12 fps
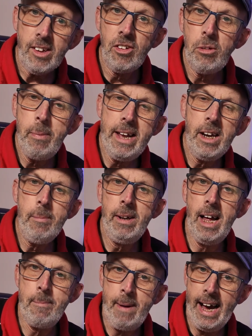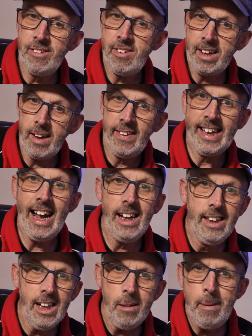As they get a
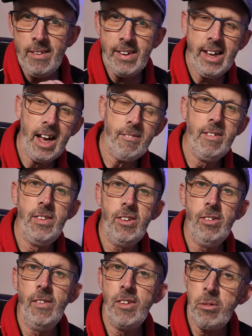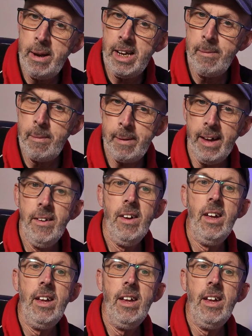little bit of a kick from the sun, they speed up a bit.